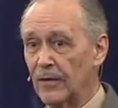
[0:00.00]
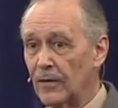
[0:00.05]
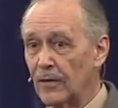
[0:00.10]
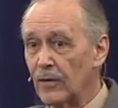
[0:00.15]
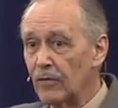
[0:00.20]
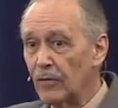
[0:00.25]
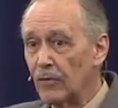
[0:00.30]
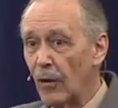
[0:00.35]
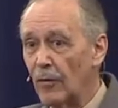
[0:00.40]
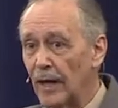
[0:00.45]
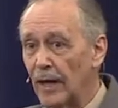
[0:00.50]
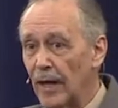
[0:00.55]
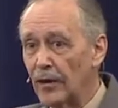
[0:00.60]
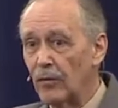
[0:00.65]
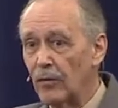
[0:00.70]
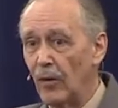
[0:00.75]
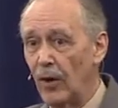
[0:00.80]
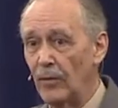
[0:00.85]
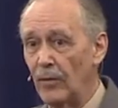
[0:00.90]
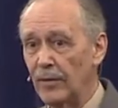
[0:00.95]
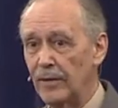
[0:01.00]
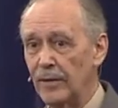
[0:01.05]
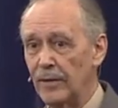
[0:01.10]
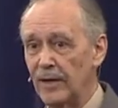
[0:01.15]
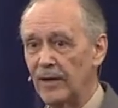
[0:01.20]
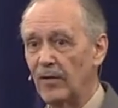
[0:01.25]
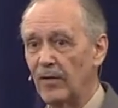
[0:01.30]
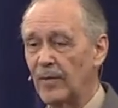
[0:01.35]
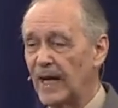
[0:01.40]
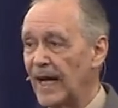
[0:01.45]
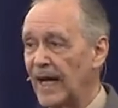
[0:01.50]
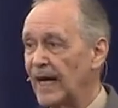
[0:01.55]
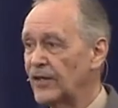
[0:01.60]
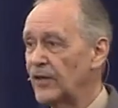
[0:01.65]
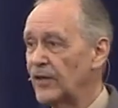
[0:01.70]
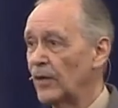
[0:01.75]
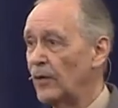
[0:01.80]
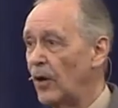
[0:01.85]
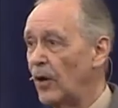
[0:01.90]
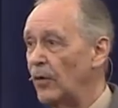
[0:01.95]
quote unquote, everybody has
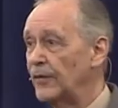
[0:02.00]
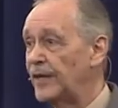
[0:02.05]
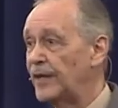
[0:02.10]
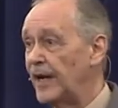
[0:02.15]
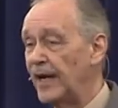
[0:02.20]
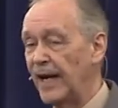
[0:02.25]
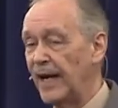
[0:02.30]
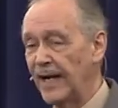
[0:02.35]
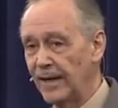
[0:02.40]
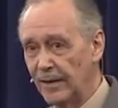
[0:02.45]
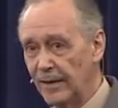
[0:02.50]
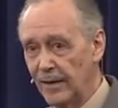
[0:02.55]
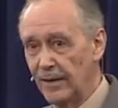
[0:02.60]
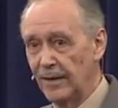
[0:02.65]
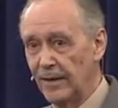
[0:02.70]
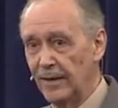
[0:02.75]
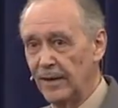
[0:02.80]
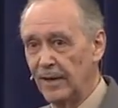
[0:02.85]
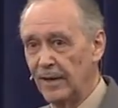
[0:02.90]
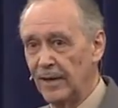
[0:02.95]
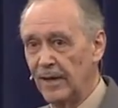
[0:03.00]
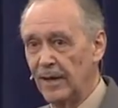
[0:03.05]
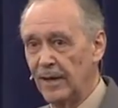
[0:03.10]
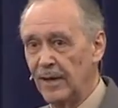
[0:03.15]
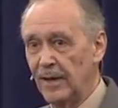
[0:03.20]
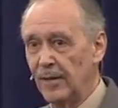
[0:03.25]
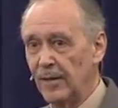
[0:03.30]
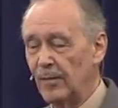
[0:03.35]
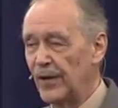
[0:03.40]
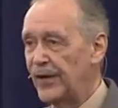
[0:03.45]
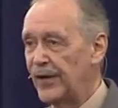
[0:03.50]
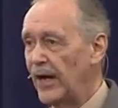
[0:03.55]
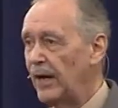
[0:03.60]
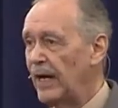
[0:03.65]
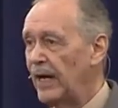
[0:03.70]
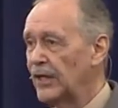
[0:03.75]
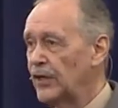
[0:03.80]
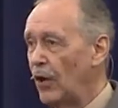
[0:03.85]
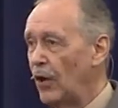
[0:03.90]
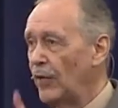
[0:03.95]
their own today, but there
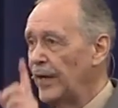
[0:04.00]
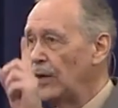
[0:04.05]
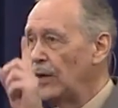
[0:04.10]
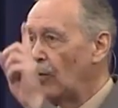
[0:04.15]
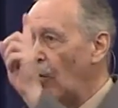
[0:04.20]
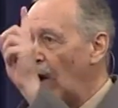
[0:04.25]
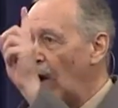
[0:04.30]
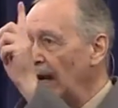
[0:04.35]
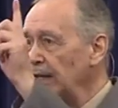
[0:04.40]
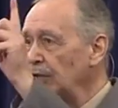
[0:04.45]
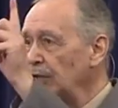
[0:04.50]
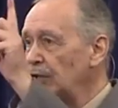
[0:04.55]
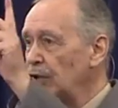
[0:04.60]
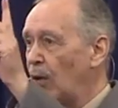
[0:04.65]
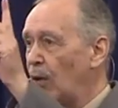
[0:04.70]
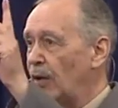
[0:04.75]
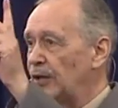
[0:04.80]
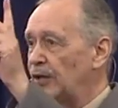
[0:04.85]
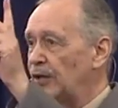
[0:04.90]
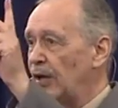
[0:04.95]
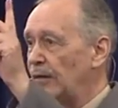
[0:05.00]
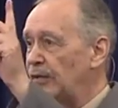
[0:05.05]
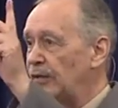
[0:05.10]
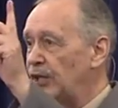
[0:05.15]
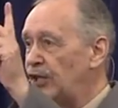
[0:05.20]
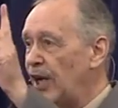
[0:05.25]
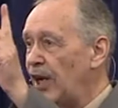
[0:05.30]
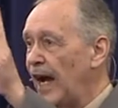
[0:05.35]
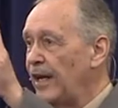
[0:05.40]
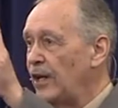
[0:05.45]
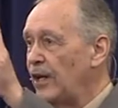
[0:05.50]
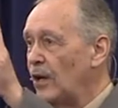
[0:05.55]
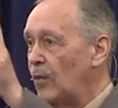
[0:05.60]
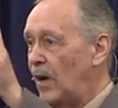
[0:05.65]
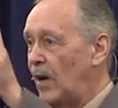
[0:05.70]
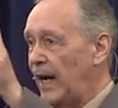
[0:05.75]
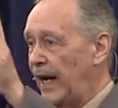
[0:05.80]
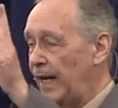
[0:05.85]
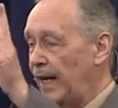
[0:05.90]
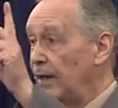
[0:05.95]
is only one source of
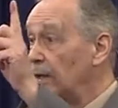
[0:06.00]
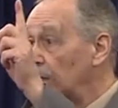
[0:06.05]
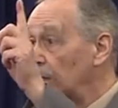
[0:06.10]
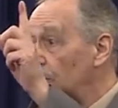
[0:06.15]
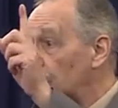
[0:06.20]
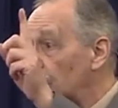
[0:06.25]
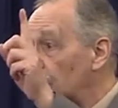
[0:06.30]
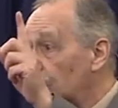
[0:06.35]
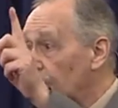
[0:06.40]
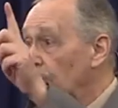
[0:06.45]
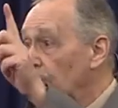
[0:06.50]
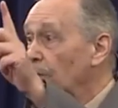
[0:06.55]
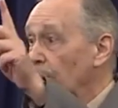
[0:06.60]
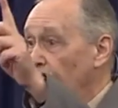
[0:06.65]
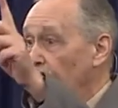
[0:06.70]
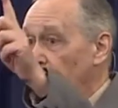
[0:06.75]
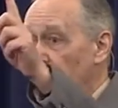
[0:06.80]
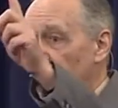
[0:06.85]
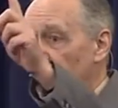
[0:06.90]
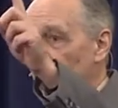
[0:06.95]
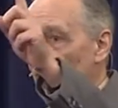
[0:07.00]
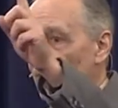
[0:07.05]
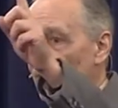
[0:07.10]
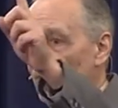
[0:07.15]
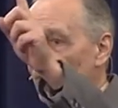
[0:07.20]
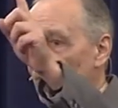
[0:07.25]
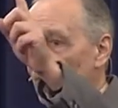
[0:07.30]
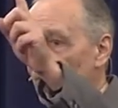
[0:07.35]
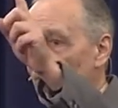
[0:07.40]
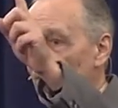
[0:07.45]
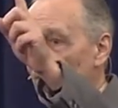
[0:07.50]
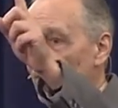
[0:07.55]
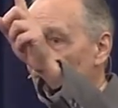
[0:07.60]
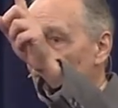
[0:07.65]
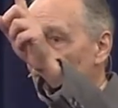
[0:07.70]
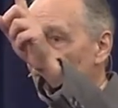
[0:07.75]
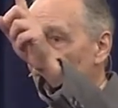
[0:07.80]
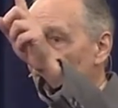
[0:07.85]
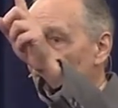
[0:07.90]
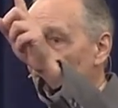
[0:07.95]
genuine truth,
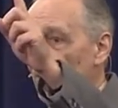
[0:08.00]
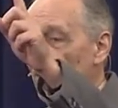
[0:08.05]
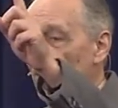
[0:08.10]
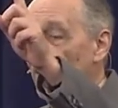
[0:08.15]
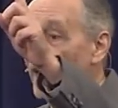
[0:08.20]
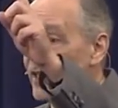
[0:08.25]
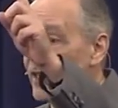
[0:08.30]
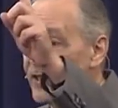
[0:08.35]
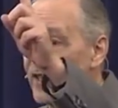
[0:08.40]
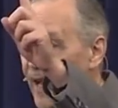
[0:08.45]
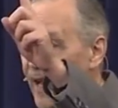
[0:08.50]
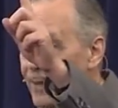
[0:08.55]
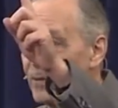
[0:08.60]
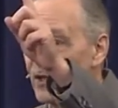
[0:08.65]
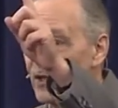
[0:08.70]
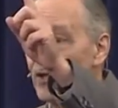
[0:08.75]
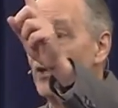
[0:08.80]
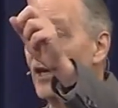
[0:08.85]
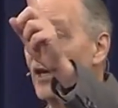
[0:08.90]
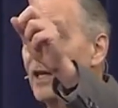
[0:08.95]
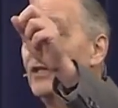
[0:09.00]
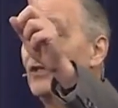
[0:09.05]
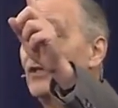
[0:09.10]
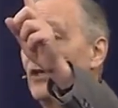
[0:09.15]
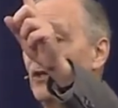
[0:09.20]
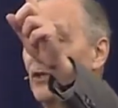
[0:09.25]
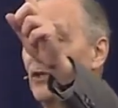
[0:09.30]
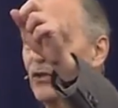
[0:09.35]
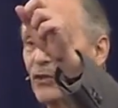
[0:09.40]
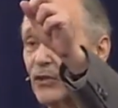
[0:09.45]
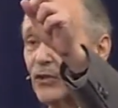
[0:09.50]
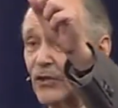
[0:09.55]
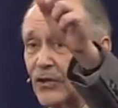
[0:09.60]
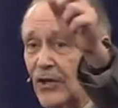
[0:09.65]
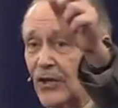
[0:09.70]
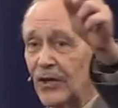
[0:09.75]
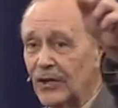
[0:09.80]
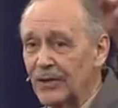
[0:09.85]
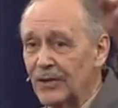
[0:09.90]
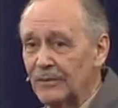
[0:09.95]
and his name is Jesus.
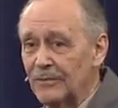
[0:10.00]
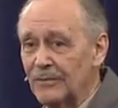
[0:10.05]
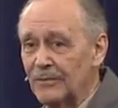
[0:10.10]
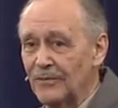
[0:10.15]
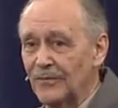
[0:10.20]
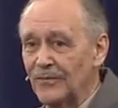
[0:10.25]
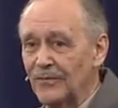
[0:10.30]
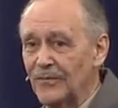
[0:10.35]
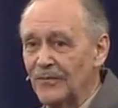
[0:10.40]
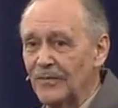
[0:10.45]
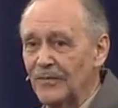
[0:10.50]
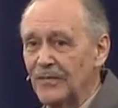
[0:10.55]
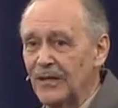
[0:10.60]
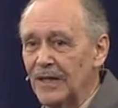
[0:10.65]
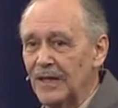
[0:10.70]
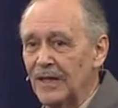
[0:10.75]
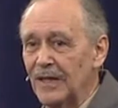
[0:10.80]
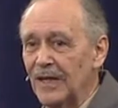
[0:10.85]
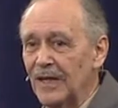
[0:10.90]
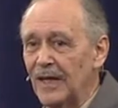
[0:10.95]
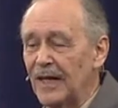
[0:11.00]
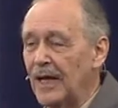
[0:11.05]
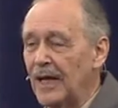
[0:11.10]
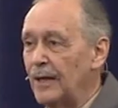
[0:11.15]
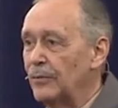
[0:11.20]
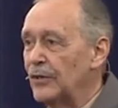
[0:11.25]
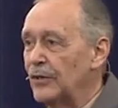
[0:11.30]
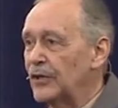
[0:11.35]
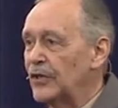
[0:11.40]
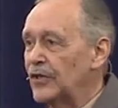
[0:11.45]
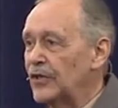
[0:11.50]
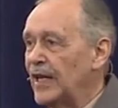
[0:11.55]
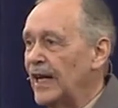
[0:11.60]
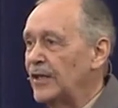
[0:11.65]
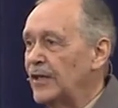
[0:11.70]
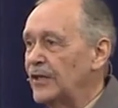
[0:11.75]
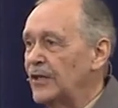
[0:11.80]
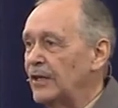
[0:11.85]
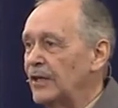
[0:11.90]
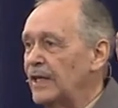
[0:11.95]
And he was
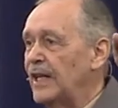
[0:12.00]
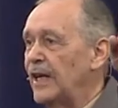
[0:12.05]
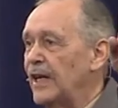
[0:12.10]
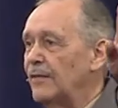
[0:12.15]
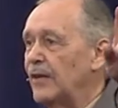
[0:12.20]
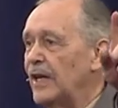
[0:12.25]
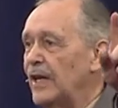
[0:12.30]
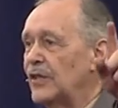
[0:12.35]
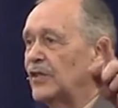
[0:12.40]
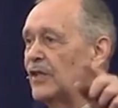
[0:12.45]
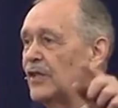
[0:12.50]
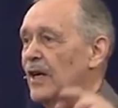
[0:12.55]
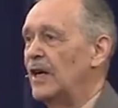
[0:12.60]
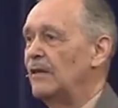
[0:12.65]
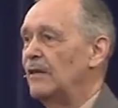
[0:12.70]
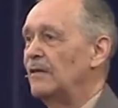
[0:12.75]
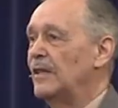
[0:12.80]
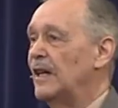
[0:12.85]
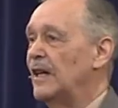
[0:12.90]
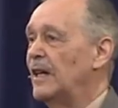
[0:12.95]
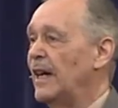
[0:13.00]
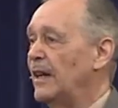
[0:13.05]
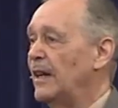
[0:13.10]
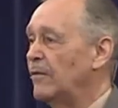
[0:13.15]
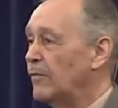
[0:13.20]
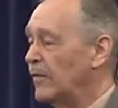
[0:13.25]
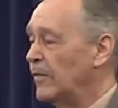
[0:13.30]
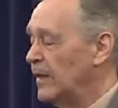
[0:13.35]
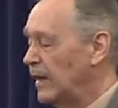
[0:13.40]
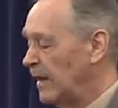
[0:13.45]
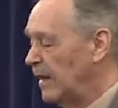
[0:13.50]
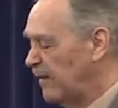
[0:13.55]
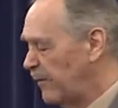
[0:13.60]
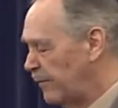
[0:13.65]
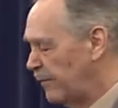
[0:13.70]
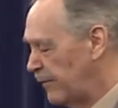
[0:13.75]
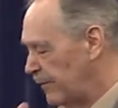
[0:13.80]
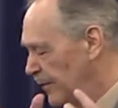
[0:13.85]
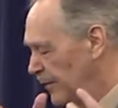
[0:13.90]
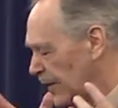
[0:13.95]
sent to give us the, a, a,
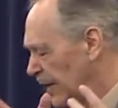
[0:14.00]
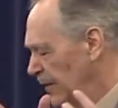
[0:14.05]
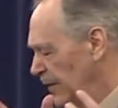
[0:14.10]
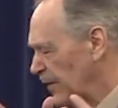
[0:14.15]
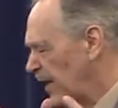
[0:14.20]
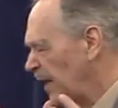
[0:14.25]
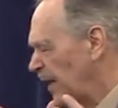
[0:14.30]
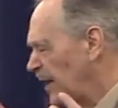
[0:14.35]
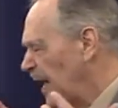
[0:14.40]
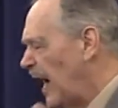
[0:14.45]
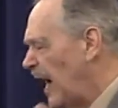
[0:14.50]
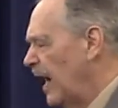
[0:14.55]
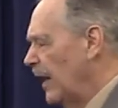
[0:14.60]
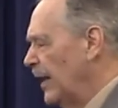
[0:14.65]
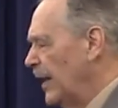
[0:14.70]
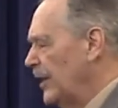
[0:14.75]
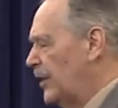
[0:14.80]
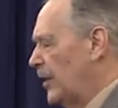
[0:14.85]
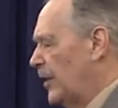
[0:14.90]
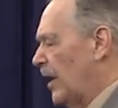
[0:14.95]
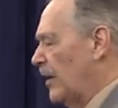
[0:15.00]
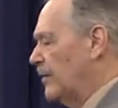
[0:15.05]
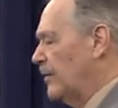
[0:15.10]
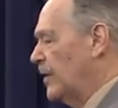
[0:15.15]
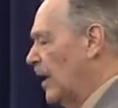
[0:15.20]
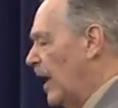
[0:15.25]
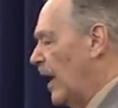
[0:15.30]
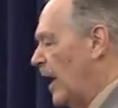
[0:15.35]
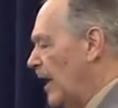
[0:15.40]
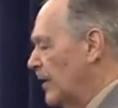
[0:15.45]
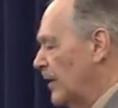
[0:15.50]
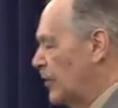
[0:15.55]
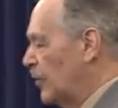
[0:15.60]
the knowledge of God's